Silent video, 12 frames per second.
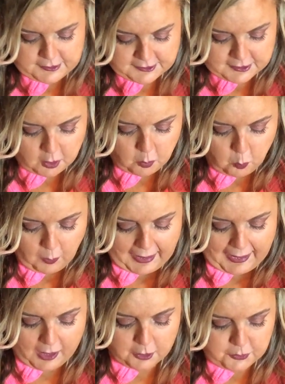So
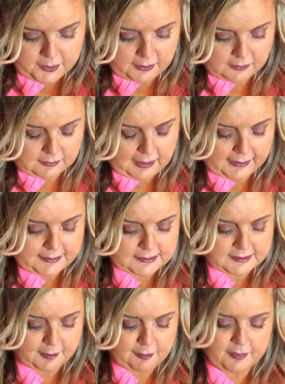wow, you get a lot of
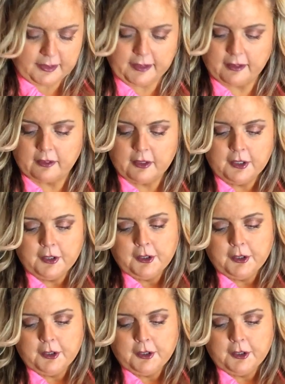stuff in here.